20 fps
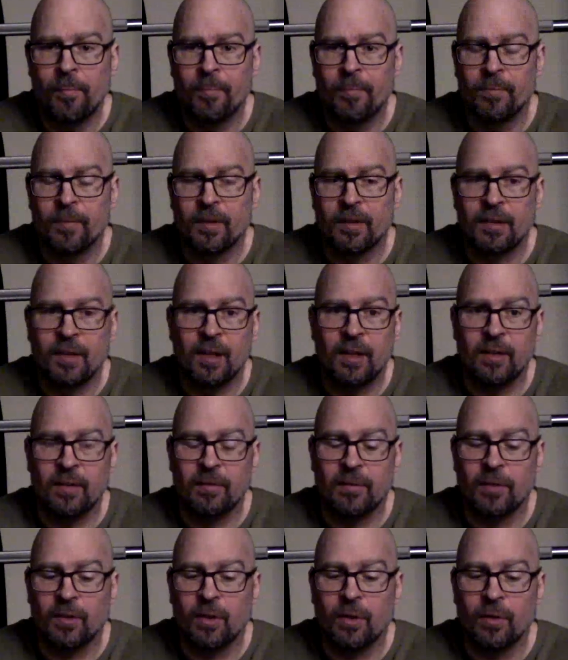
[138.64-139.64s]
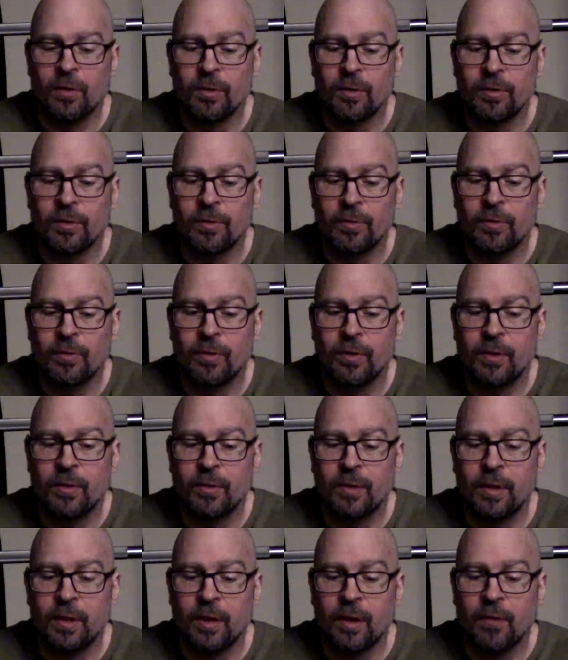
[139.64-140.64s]
Like saying curls are free
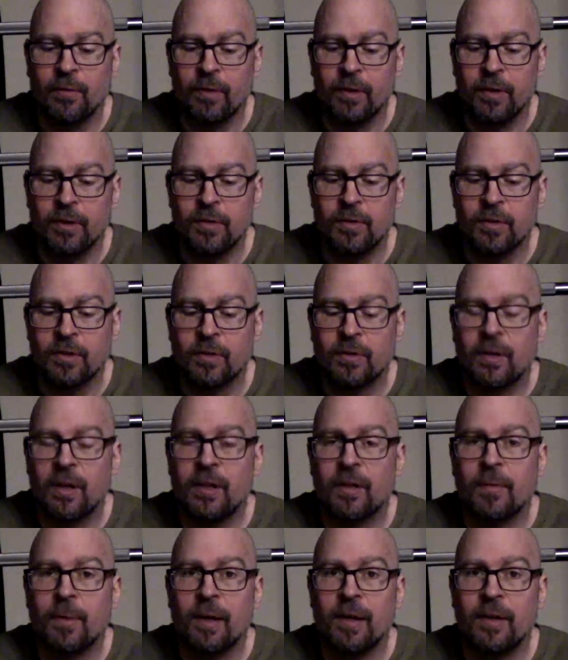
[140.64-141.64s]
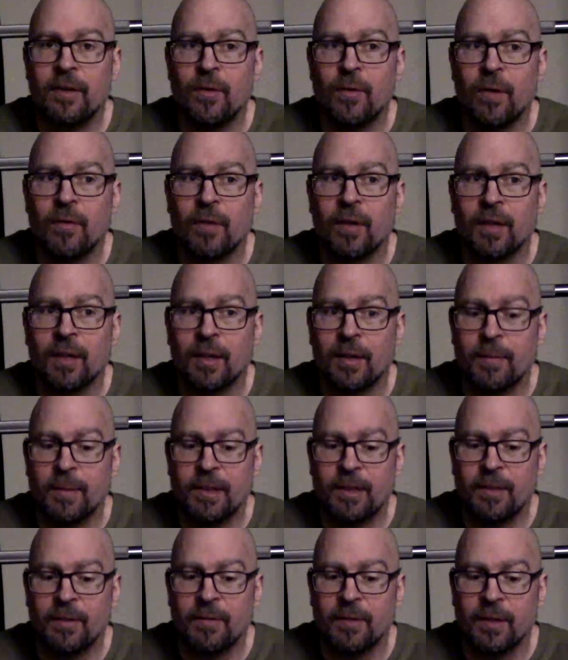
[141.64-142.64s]
recovery. You just train your band, you have
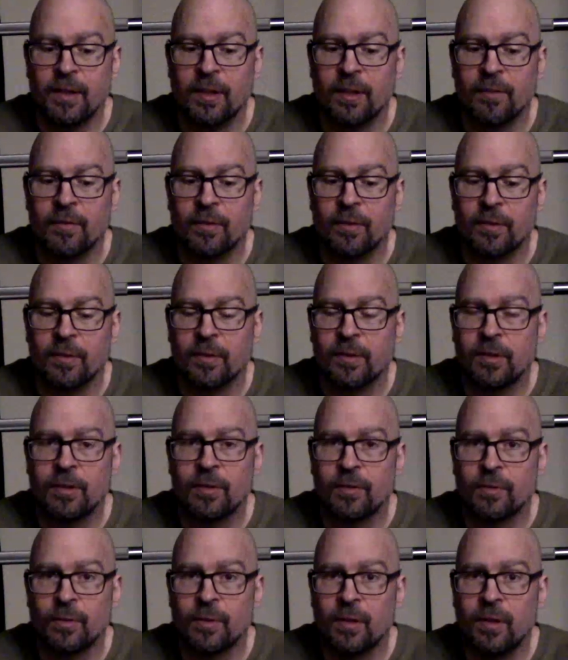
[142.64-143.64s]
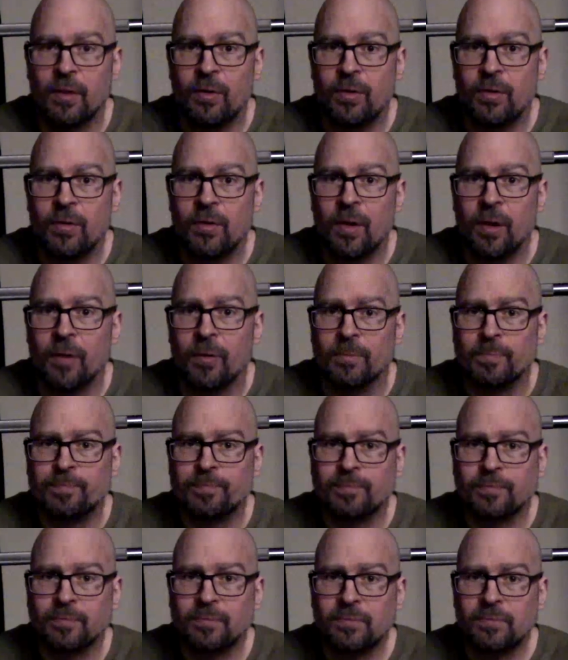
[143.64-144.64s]
unlimited recovery of single joint. No, you don't.
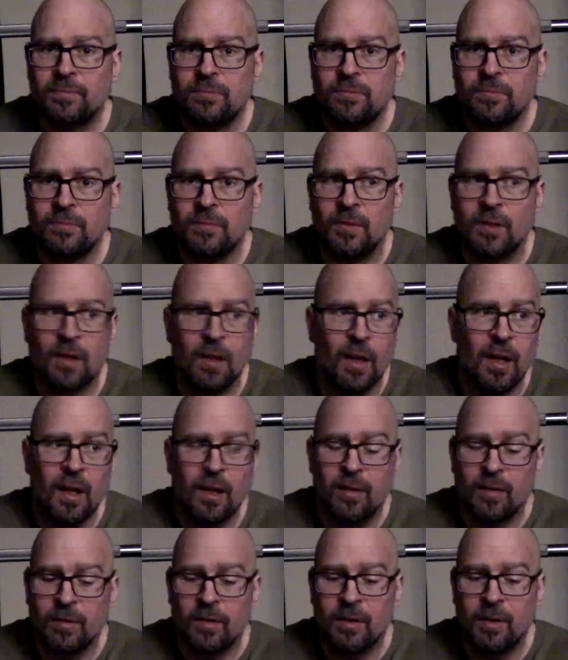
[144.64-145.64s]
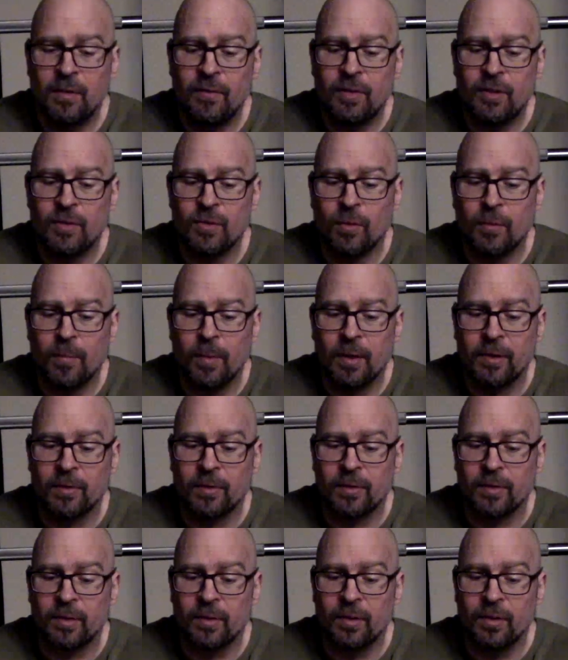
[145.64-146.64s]
Those individual
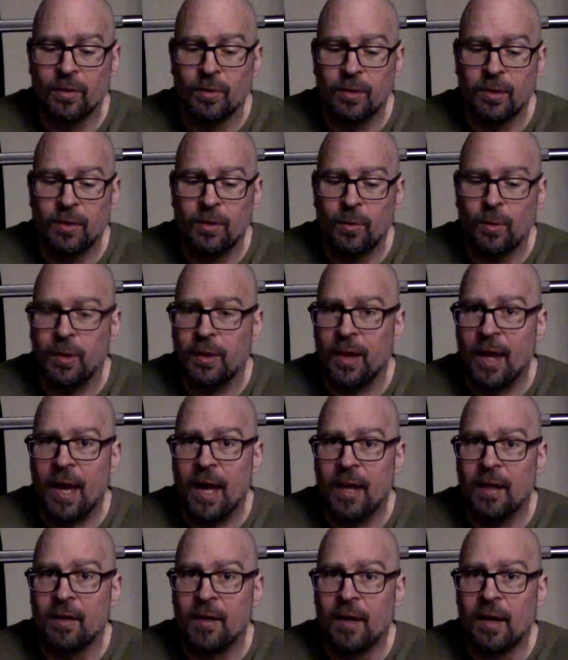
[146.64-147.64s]
muscles still deal with that.